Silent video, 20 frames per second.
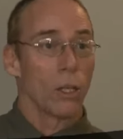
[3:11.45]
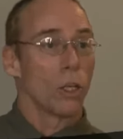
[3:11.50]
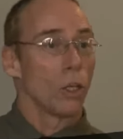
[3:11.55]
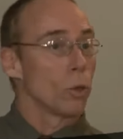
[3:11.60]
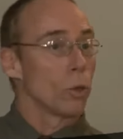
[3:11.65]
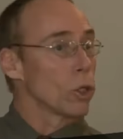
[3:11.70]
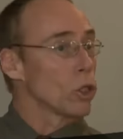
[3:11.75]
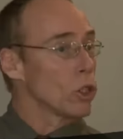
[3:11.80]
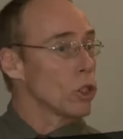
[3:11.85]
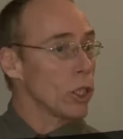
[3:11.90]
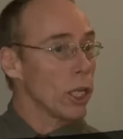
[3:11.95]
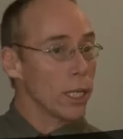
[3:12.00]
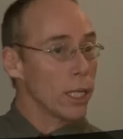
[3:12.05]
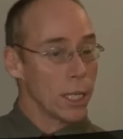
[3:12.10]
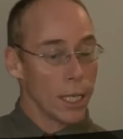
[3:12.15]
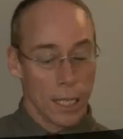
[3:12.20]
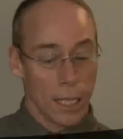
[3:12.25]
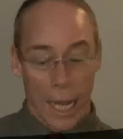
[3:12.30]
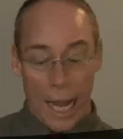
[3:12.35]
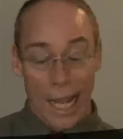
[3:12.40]
who were
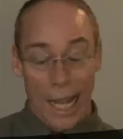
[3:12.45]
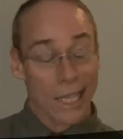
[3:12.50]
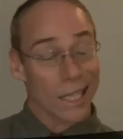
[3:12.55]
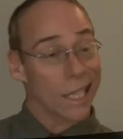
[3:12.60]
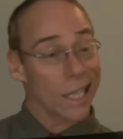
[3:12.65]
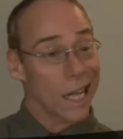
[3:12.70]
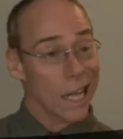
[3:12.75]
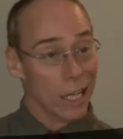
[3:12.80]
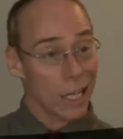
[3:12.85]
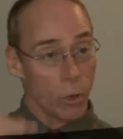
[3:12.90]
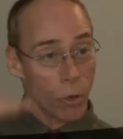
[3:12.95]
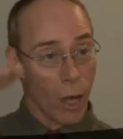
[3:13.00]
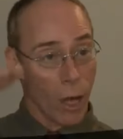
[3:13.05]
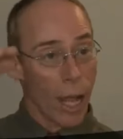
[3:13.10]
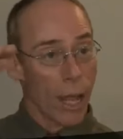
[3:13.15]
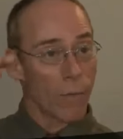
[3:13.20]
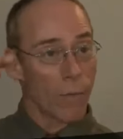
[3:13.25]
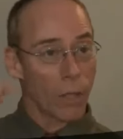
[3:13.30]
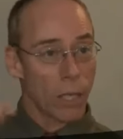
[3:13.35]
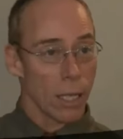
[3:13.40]
studying
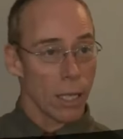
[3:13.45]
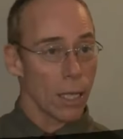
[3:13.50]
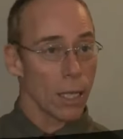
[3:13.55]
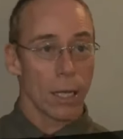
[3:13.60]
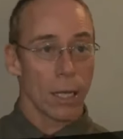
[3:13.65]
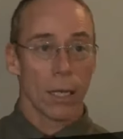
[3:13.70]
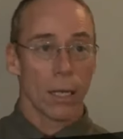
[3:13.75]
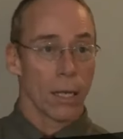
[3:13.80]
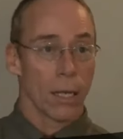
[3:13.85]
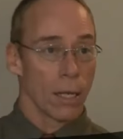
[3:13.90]
anti-gravity